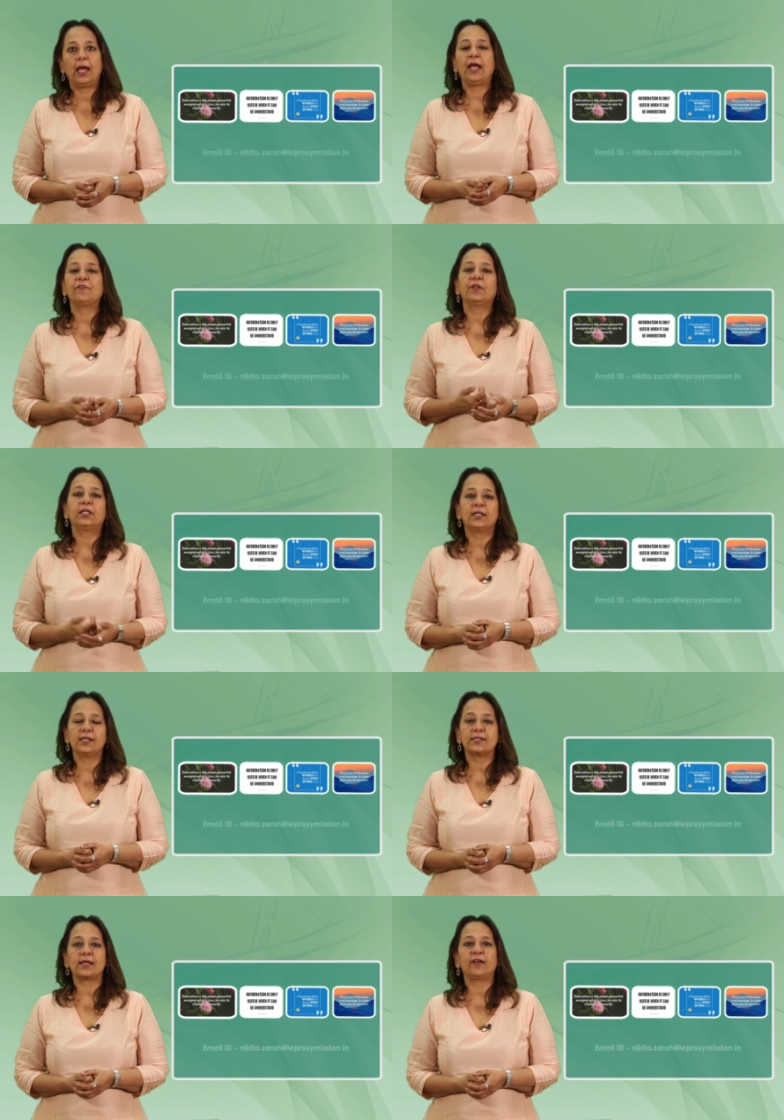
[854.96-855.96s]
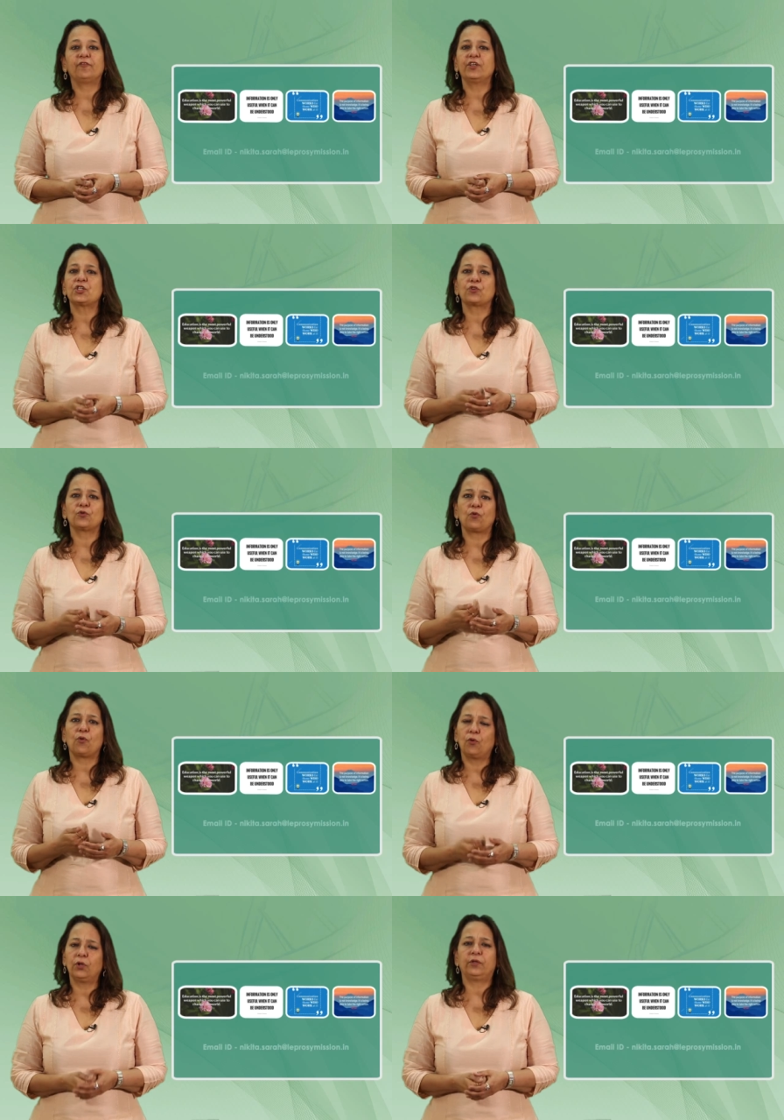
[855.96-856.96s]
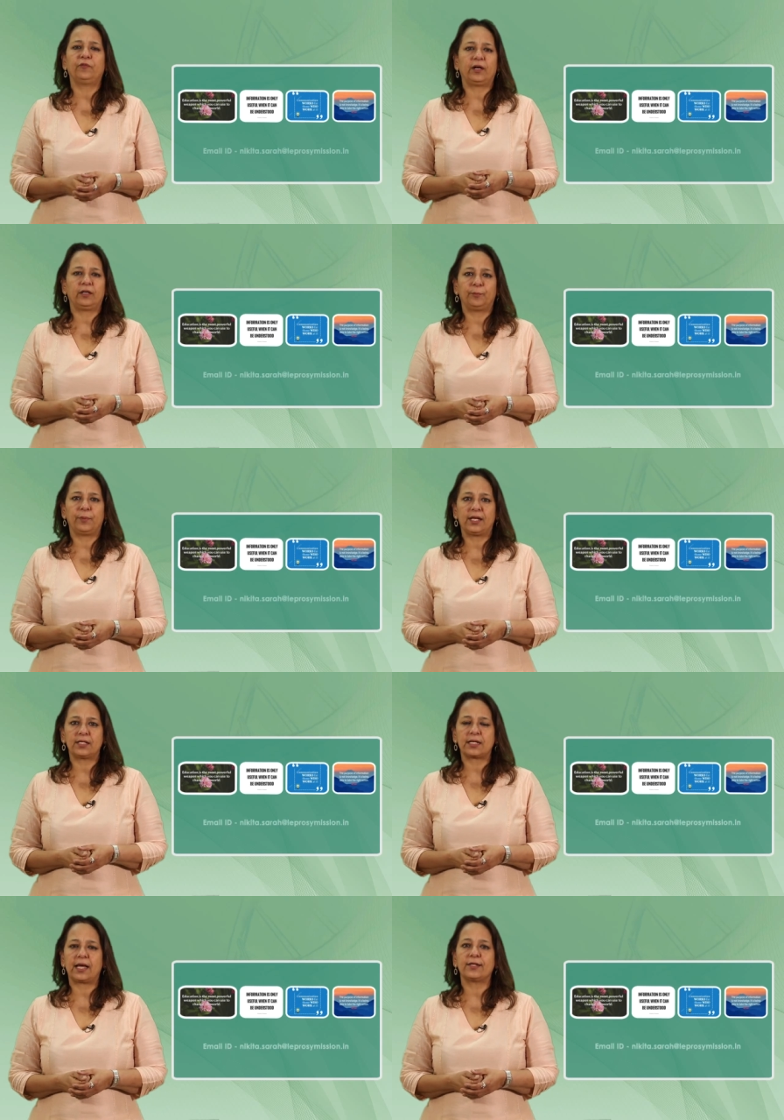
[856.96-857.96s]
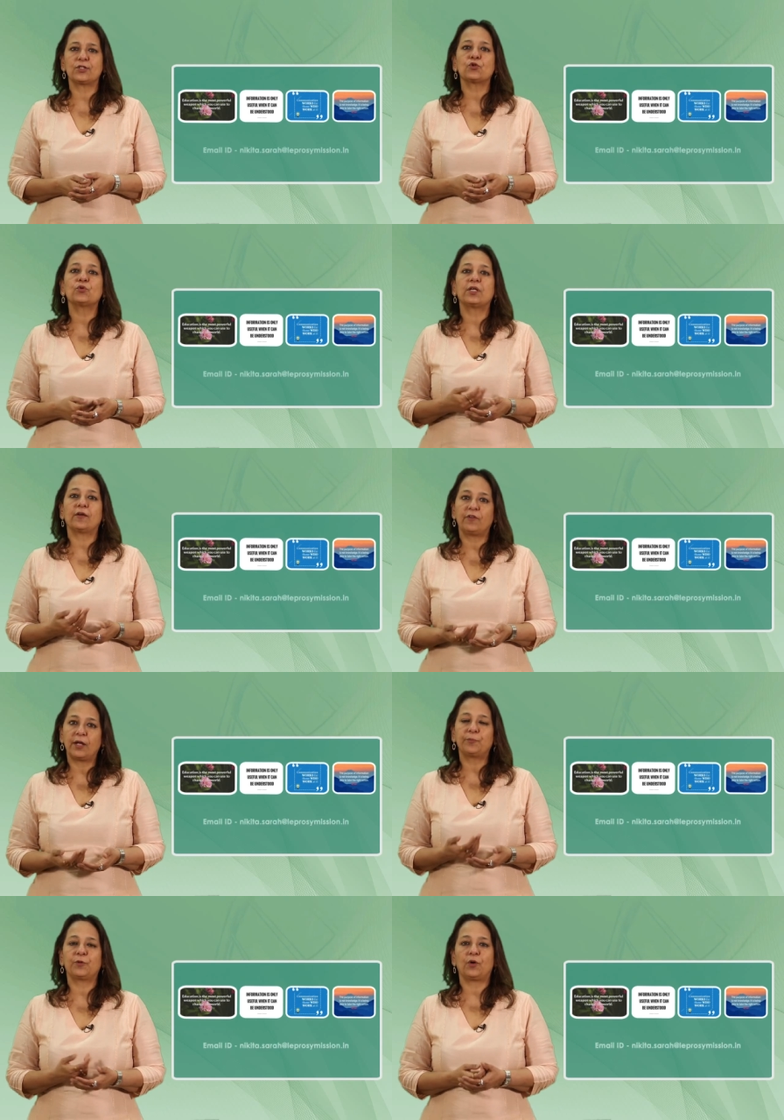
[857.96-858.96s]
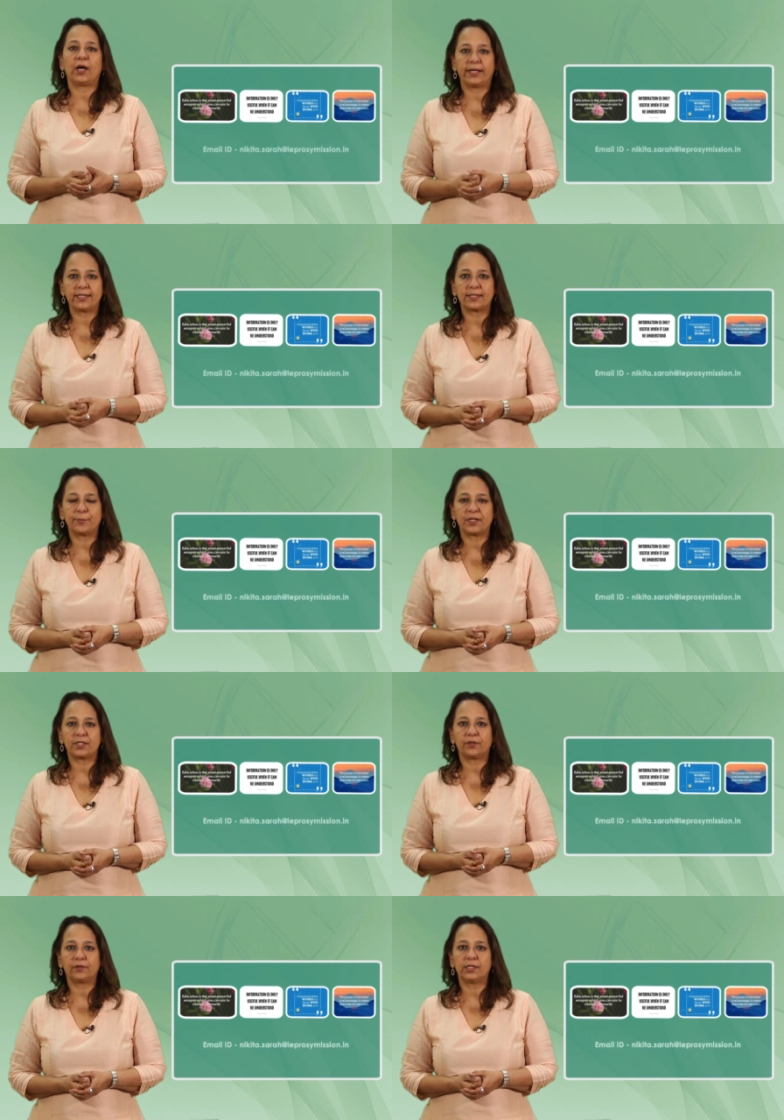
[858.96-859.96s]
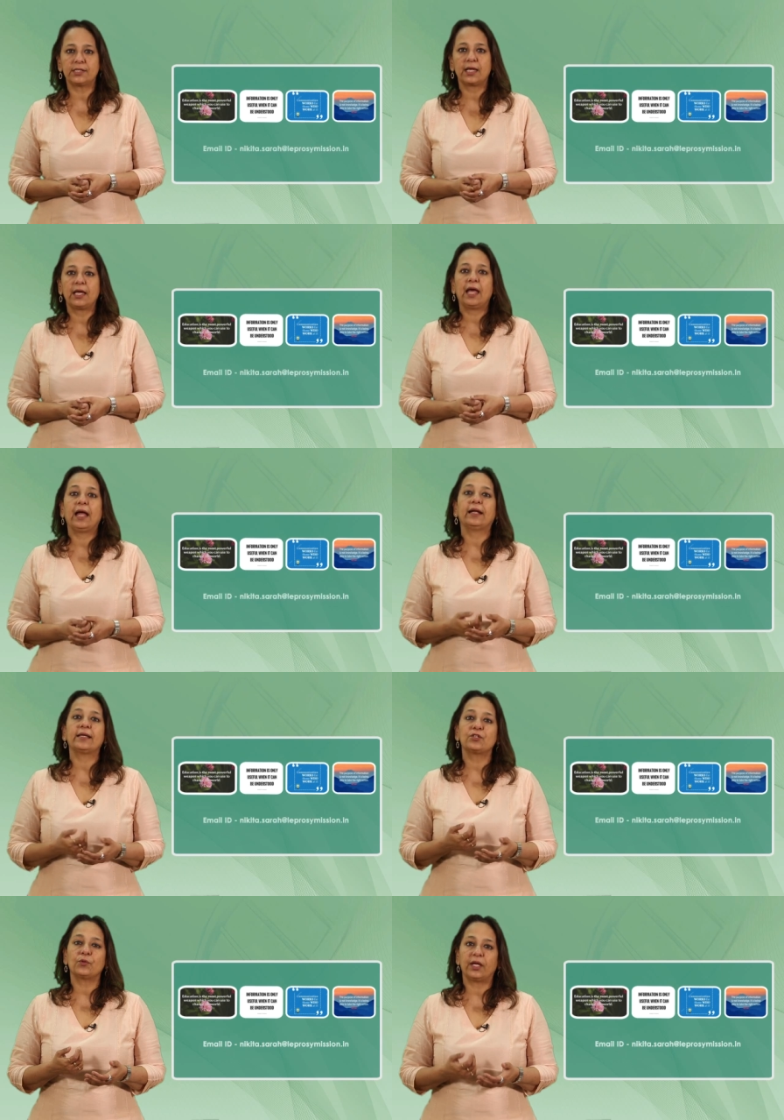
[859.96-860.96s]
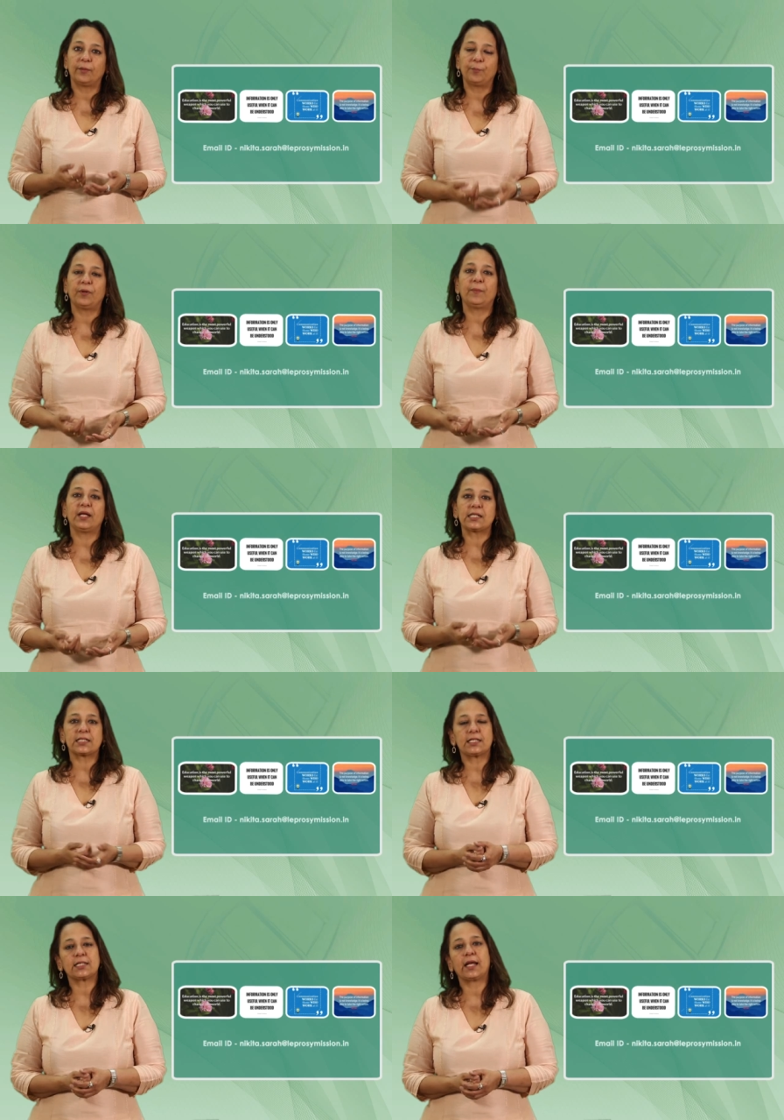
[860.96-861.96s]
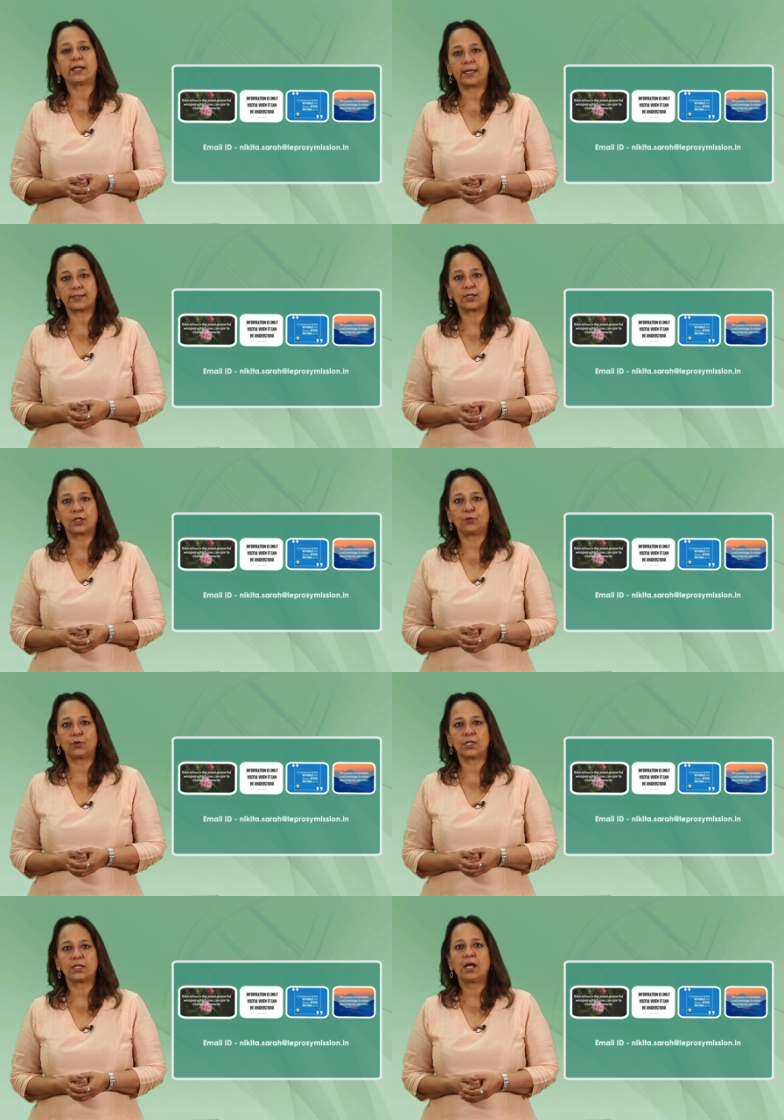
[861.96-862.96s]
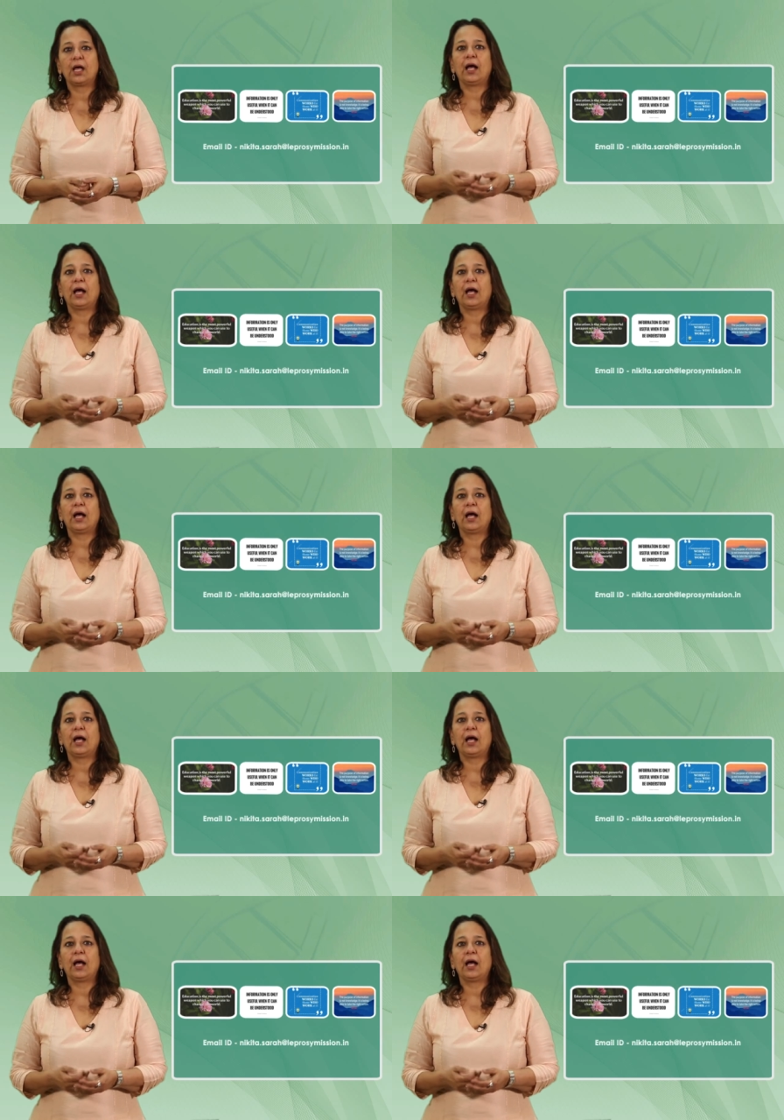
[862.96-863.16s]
And with this, I wish you all the very best as you develop your IEC materials and as you implement it and execute it.